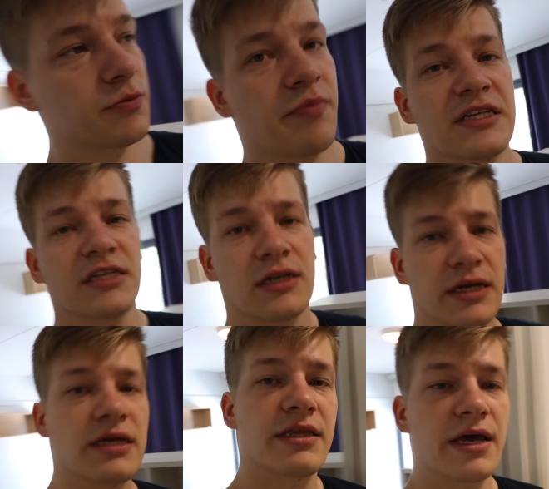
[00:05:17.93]

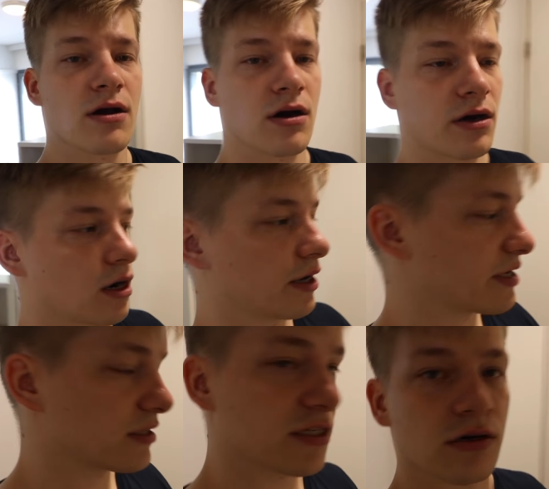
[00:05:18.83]
Basically, they are
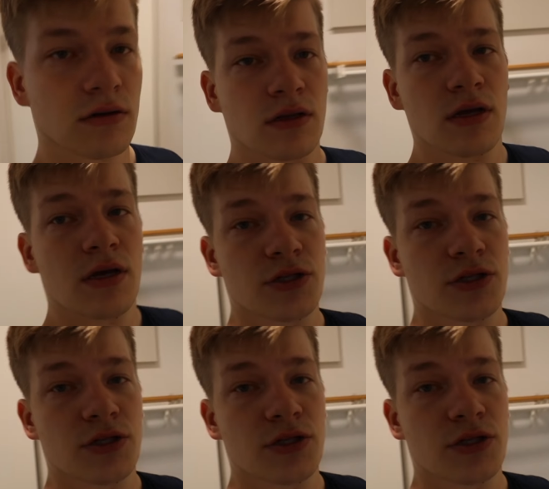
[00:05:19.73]
identical